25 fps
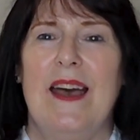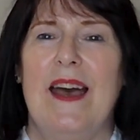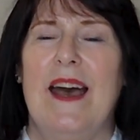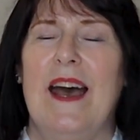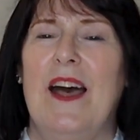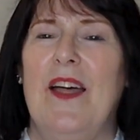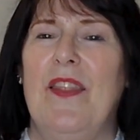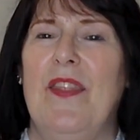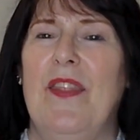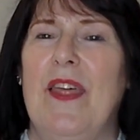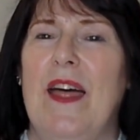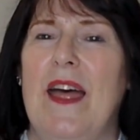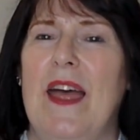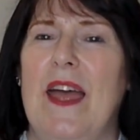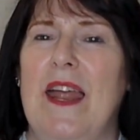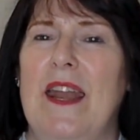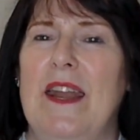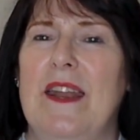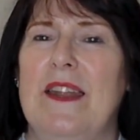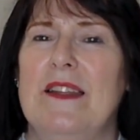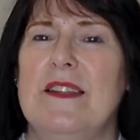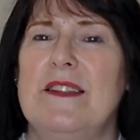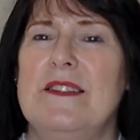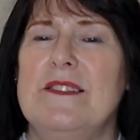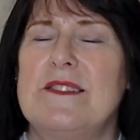and
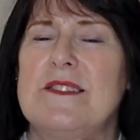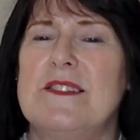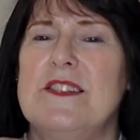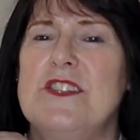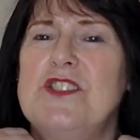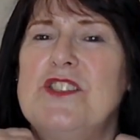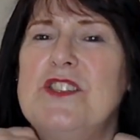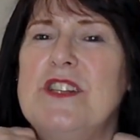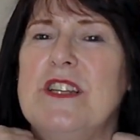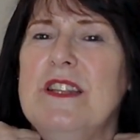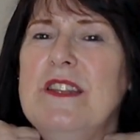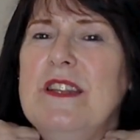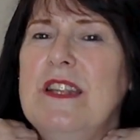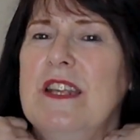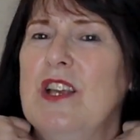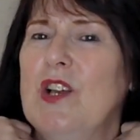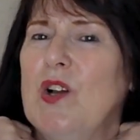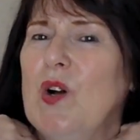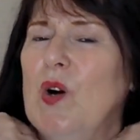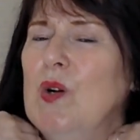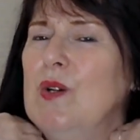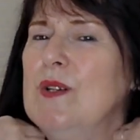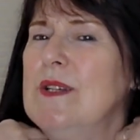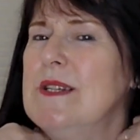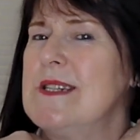then stitching the
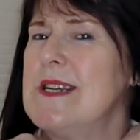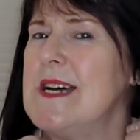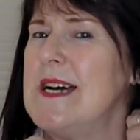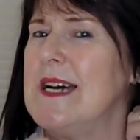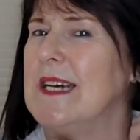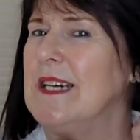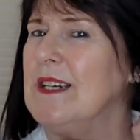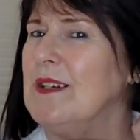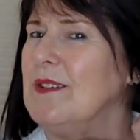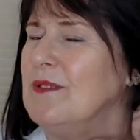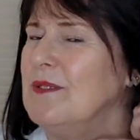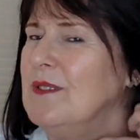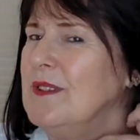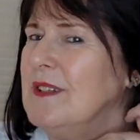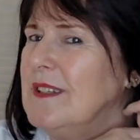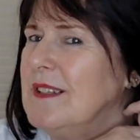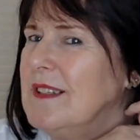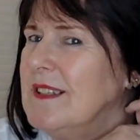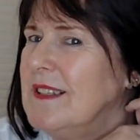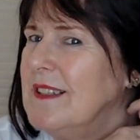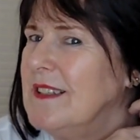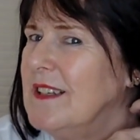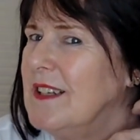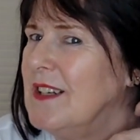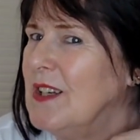collar down
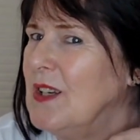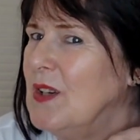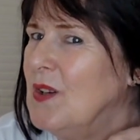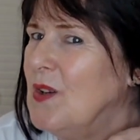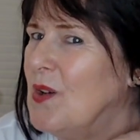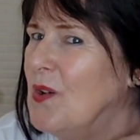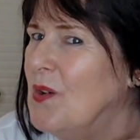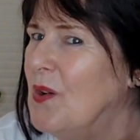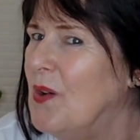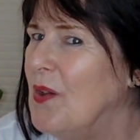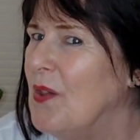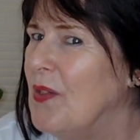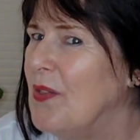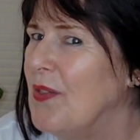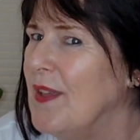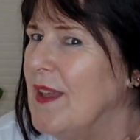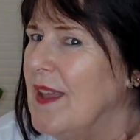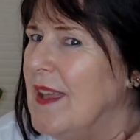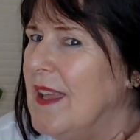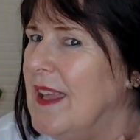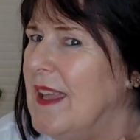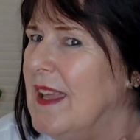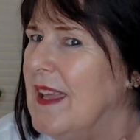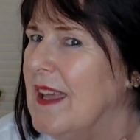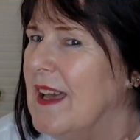along
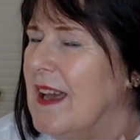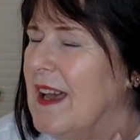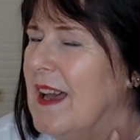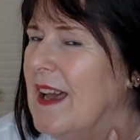the